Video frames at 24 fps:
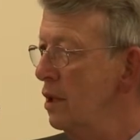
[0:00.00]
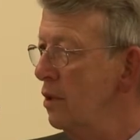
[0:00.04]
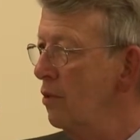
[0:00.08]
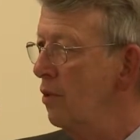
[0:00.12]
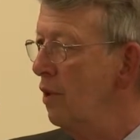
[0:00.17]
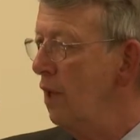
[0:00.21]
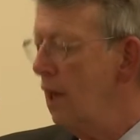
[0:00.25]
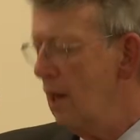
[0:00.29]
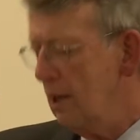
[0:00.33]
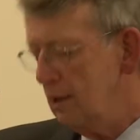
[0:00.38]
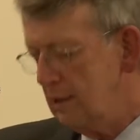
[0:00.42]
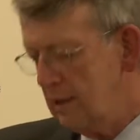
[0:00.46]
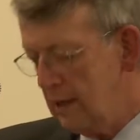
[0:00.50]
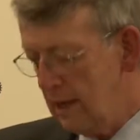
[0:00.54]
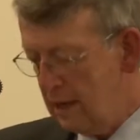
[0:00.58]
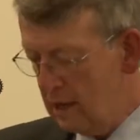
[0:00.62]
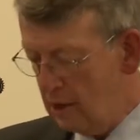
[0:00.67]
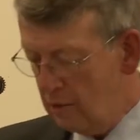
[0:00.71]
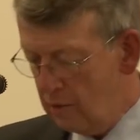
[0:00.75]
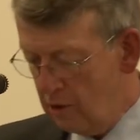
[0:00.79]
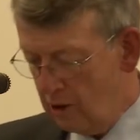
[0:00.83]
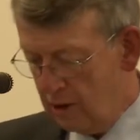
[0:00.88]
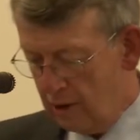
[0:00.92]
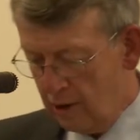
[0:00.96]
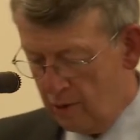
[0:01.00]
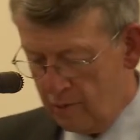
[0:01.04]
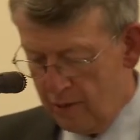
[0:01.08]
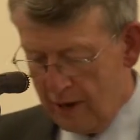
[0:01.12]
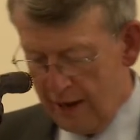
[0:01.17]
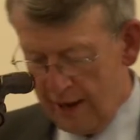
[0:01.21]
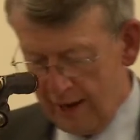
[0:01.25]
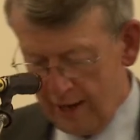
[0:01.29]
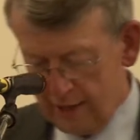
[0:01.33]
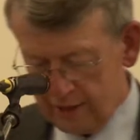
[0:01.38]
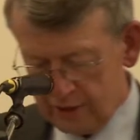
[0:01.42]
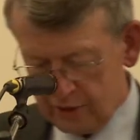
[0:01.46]
We hired Diana Butler
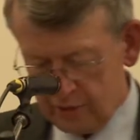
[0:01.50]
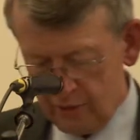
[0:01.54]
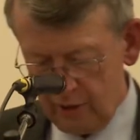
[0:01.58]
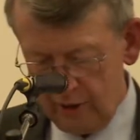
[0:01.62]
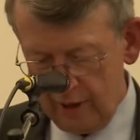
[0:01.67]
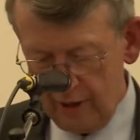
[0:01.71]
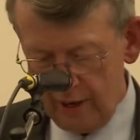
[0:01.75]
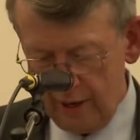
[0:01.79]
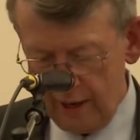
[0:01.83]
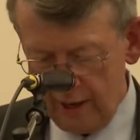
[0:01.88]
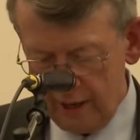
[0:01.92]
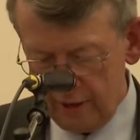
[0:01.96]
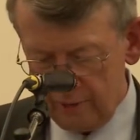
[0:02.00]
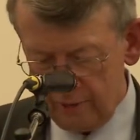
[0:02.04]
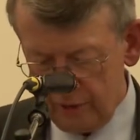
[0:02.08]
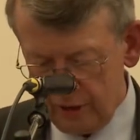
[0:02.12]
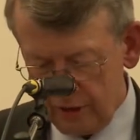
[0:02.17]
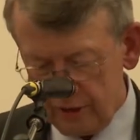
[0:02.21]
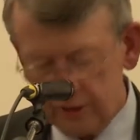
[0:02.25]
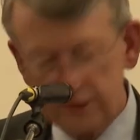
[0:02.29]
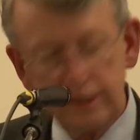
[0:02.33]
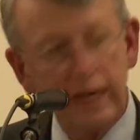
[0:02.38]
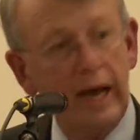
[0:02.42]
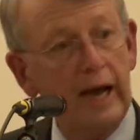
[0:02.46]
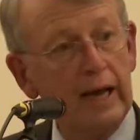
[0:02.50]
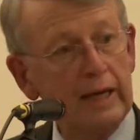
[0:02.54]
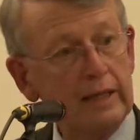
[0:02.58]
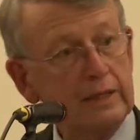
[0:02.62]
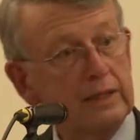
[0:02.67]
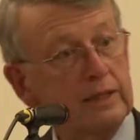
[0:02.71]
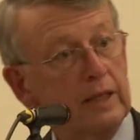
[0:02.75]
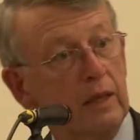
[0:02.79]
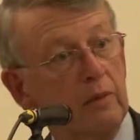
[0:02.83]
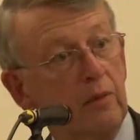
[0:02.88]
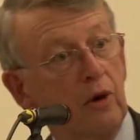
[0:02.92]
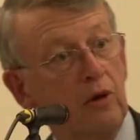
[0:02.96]
Bass. We hired Bill
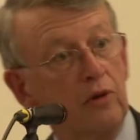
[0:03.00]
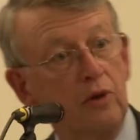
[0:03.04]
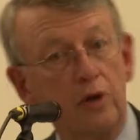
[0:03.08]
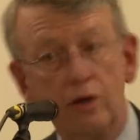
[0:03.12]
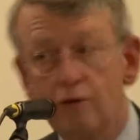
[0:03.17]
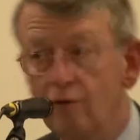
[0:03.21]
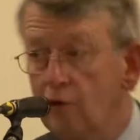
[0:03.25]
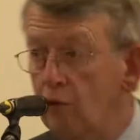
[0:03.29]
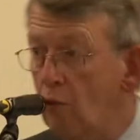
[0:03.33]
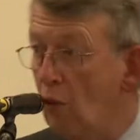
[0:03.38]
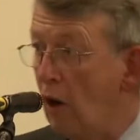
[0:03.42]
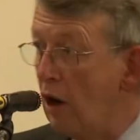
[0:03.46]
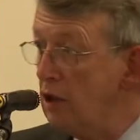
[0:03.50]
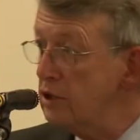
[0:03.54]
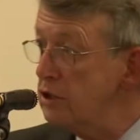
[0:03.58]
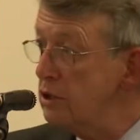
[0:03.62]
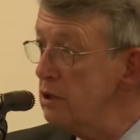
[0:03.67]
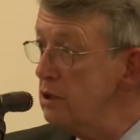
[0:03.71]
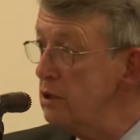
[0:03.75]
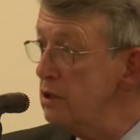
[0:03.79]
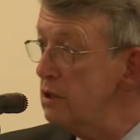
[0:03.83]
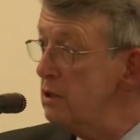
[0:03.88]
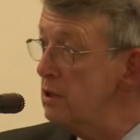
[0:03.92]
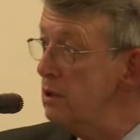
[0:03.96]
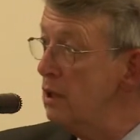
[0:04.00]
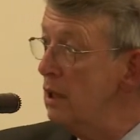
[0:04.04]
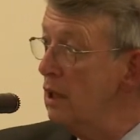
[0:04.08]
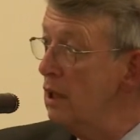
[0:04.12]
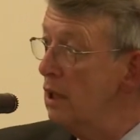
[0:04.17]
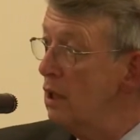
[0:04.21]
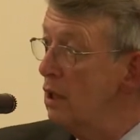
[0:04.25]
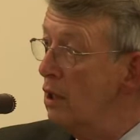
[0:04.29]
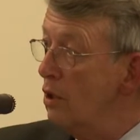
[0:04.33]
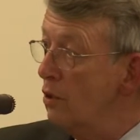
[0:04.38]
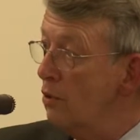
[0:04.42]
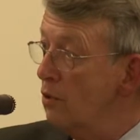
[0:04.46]
Sachs. They both live in Washington.
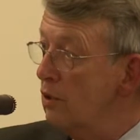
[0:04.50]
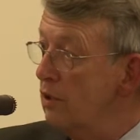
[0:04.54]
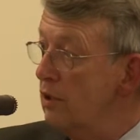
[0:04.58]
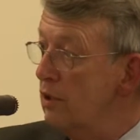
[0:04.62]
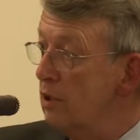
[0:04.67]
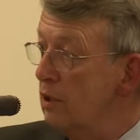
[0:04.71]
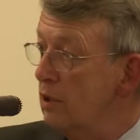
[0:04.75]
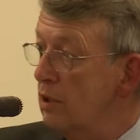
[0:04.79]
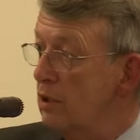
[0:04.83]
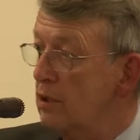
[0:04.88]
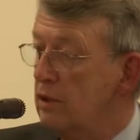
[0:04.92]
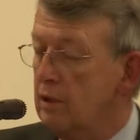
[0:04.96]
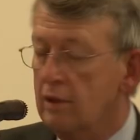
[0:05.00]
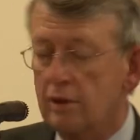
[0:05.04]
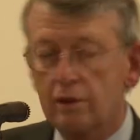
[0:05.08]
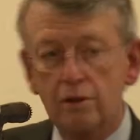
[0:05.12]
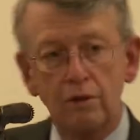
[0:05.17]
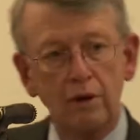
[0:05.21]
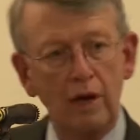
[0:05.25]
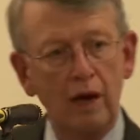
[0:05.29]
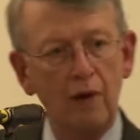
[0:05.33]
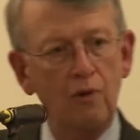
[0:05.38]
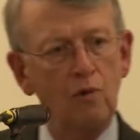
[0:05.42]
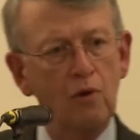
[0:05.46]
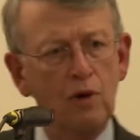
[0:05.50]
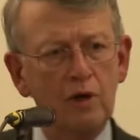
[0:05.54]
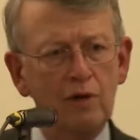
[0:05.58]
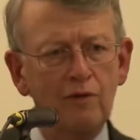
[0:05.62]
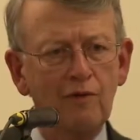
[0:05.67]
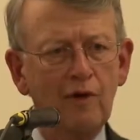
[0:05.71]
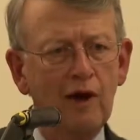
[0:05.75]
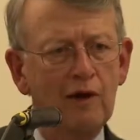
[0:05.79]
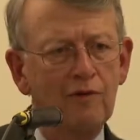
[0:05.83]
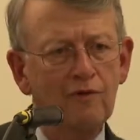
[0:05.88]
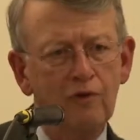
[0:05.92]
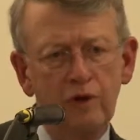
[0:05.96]
We got one
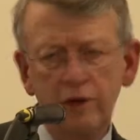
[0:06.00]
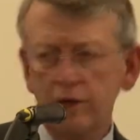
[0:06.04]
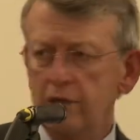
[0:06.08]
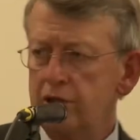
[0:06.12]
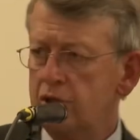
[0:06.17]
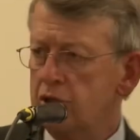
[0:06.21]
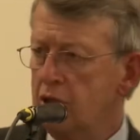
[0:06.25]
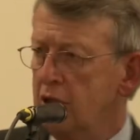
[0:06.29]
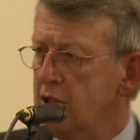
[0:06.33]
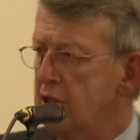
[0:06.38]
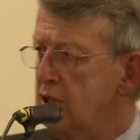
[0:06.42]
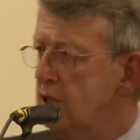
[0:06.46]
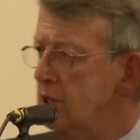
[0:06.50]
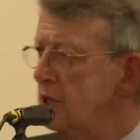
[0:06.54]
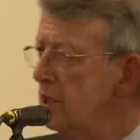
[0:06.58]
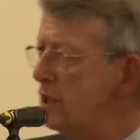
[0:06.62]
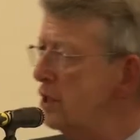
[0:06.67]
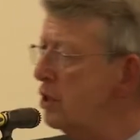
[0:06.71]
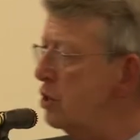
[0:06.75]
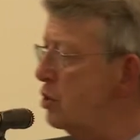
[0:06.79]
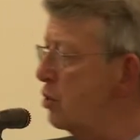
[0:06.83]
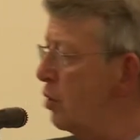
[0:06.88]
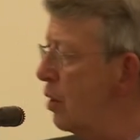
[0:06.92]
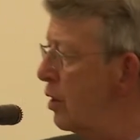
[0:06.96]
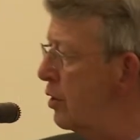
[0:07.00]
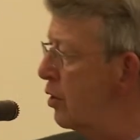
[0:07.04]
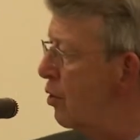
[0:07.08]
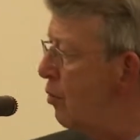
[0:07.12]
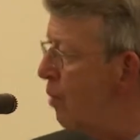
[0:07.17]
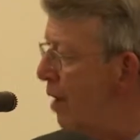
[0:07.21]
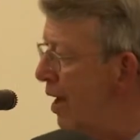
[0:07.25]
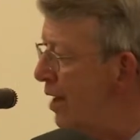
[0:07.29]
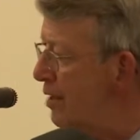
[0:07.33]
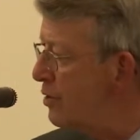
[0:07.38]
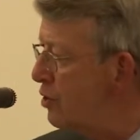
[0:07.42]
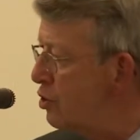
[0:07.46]
of our friendly trustees to
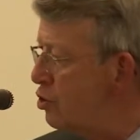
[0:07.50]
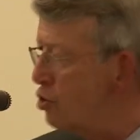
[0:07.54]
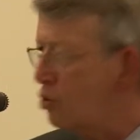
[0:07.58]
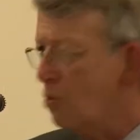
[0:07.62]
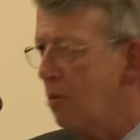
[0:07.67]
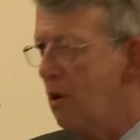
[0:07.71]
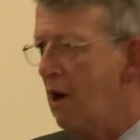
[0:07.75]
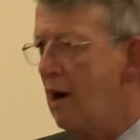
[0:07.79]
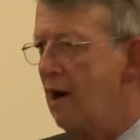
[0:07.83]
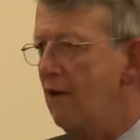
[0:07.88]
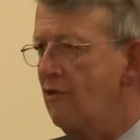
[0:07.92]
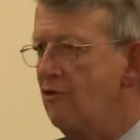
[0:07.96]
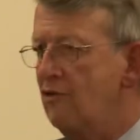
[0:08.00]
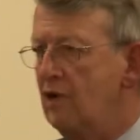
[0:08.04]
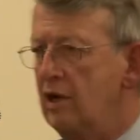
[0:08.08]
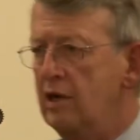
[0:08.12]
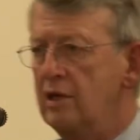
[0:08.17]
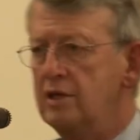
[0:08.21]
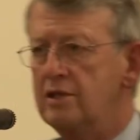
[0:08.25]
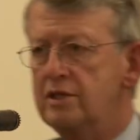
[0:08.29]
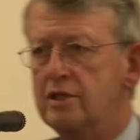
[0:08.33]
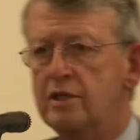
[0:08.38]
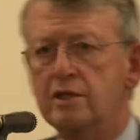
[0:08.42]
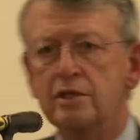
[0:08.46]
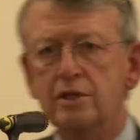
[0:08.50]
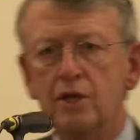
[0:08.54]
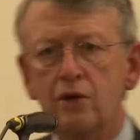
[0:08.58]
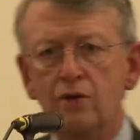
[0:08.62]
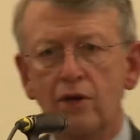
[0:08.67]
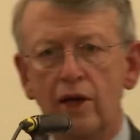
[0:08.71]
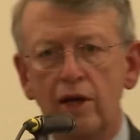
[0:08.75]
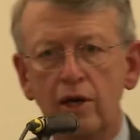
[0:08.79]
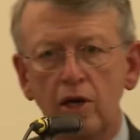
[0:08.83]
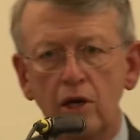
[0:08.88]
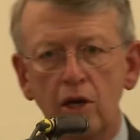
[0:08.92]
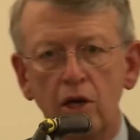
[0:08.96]
underwrite the Jubai Fellows, and so
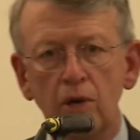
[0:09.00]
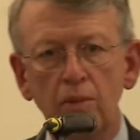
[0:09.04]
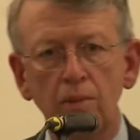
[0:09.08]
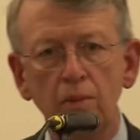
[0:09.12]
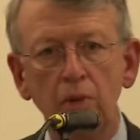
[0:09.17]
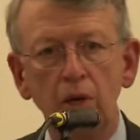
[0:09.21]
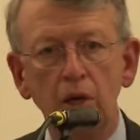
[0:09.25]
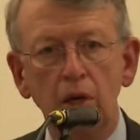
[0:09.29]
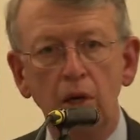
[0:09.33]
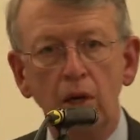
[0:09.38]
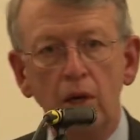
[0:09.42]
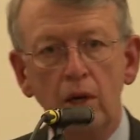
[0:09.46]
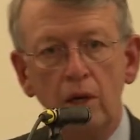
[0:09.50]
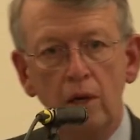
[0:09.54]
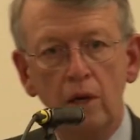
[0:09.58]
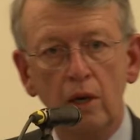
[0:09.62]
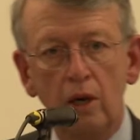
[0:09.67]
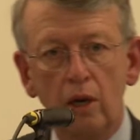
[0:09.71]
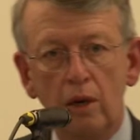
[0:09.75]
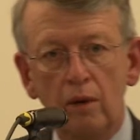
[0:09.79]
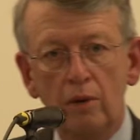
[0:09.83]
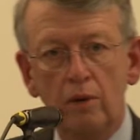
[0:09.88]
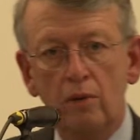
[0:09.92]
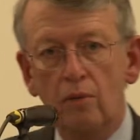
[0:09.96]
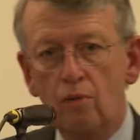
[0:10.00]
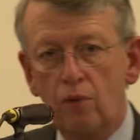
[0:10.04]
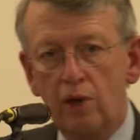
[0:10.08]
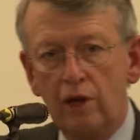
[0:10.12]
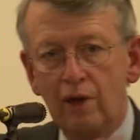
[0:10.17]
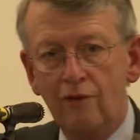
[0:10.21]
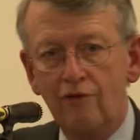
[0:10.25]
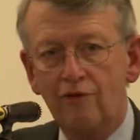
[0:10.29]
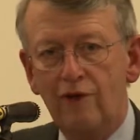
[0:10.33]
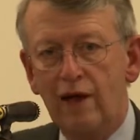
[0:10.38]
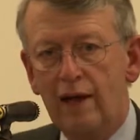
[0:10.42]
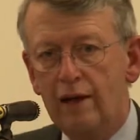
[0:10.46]
they come. We
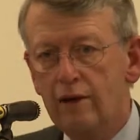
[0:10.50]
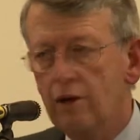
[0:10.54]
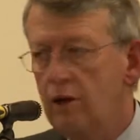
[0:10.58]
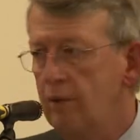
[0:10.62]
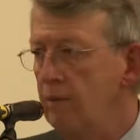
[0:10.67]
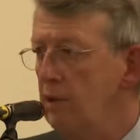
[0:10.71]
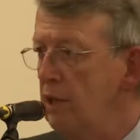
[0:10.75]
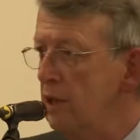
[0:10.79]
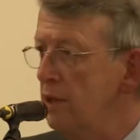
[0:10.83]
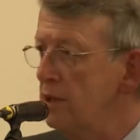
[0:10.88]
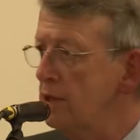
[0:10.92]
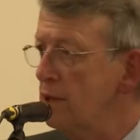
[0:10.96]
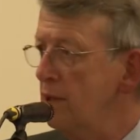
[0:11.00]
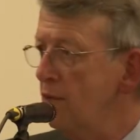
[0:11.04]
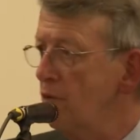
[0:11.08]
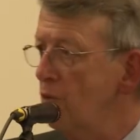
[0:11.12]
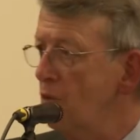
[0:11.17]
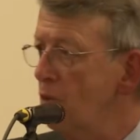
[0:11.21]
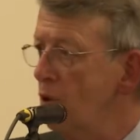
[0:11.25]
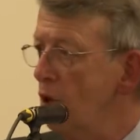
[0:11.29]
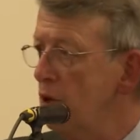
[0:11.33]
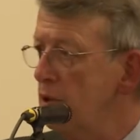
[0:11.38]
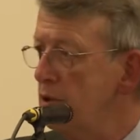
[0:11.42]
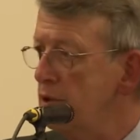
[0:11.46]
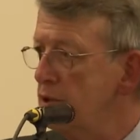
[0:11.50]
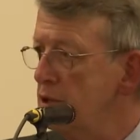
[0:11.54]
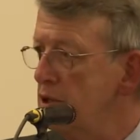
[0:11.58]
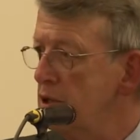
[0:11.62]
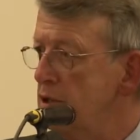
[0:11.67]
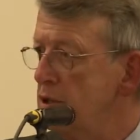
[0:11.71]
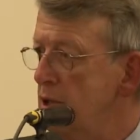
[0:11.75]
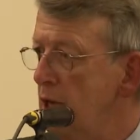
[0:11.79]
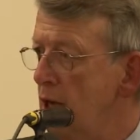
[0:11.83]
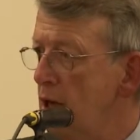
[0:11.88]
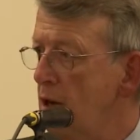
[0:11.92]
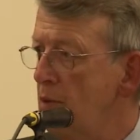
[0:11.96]
have faculty meetings every month
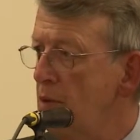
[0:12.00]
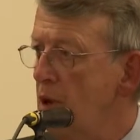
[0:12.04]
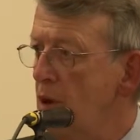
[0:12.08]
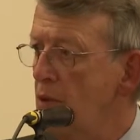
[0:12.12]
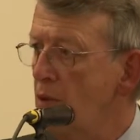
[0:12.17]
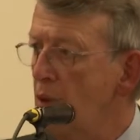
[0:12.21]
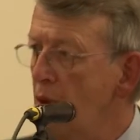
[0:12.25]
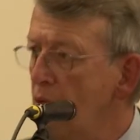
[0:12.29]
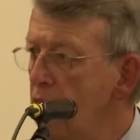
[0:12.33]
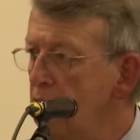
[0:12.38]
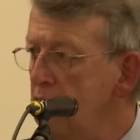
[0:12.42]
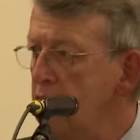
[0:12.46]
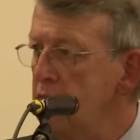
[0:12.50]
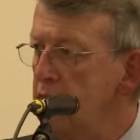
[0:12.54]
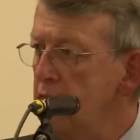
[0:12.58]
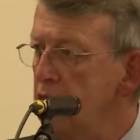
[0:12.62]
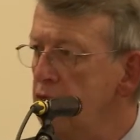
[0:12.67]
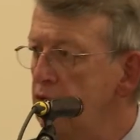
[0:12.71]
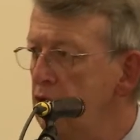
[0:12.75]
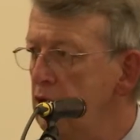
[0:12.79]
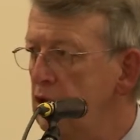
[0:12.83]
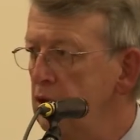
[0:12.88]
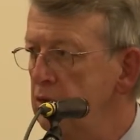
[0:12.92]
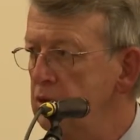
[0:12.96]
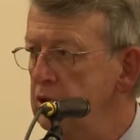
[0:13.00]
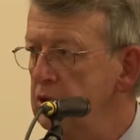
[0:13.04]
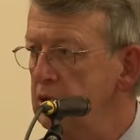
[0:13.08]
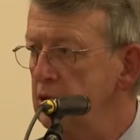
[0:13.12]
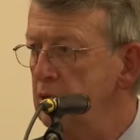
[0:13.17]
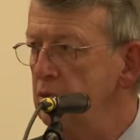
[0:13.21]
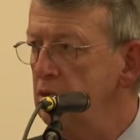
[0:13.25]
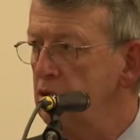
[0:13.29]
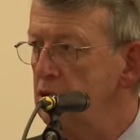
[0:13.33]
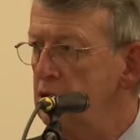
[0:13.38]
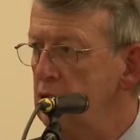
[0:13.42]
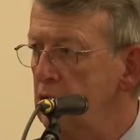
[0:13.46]
just talking about what we can do for the
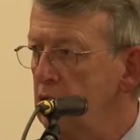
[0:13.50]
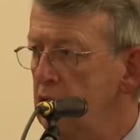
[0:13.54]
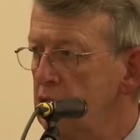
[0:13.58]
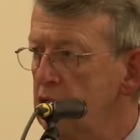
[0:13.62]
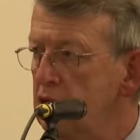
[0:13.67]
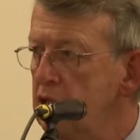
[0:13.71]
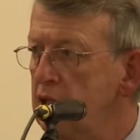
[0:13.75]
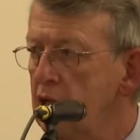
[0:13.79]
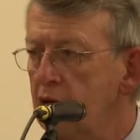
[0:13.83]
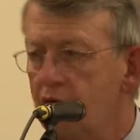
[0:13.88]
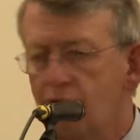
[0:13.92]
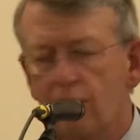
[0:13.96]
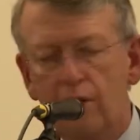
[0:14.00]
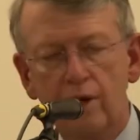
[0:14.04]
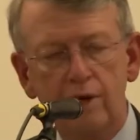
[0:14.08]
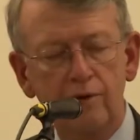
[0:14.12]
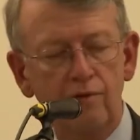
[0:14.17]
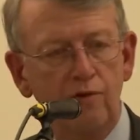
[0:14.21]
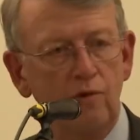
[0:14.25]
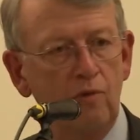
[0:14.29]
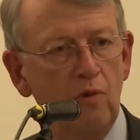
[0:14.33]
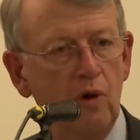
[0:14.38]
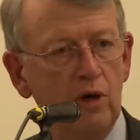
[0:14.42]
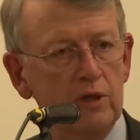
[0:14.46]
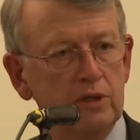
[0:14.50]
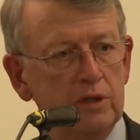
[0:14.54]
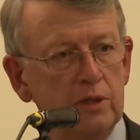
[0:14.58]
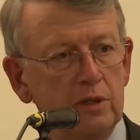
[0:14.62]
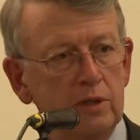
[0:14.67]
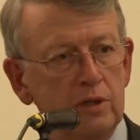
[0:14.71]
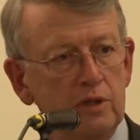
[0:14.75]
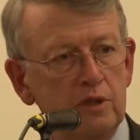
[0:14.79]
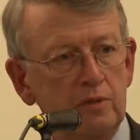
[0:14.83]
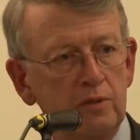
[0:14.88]
Episcopal Church, and they fly in from Washington,